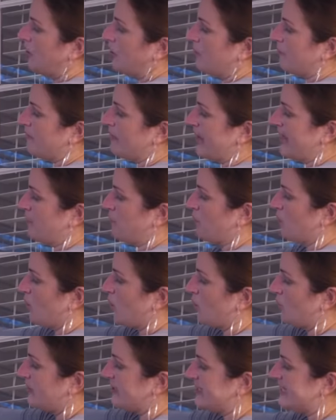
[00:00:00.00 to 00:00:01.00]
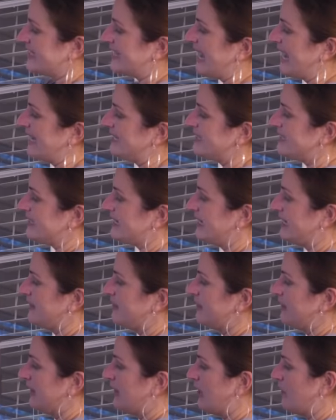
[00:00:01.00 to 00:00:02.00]
make roll the sides
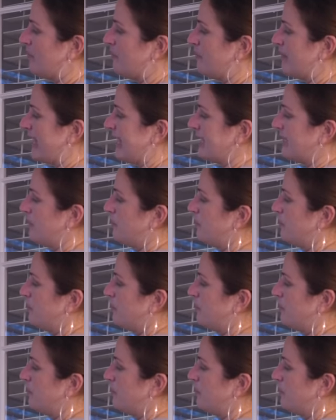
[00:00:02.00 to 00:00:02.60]
in, make a